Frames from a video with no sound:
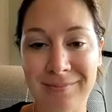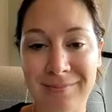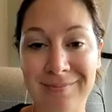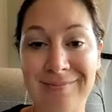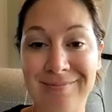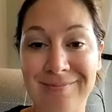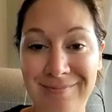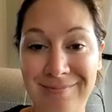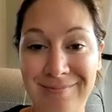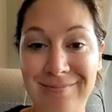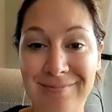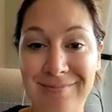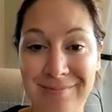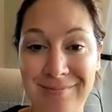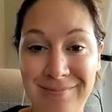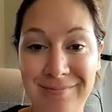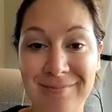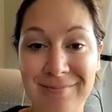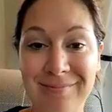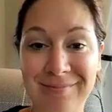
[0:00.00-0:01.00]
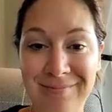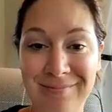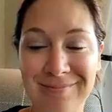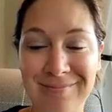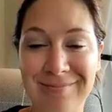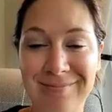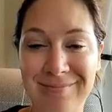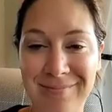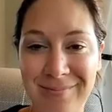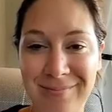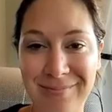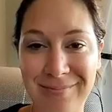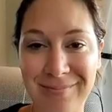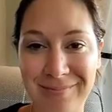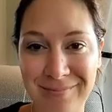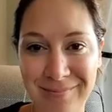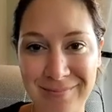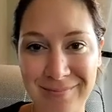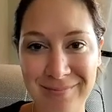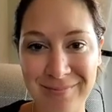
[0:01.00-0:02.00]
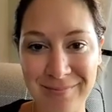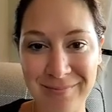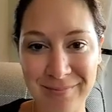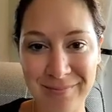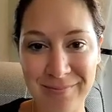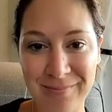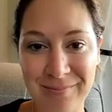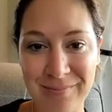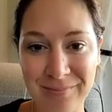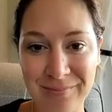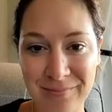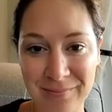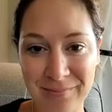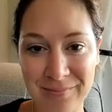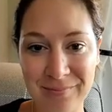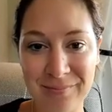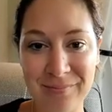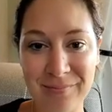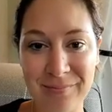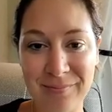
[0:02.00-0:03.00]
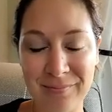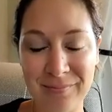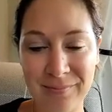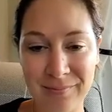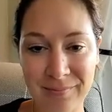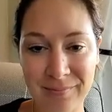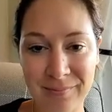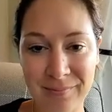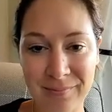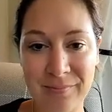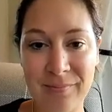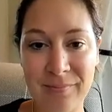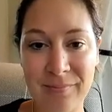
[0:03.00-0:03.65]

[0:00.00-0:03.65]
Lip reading: (silent)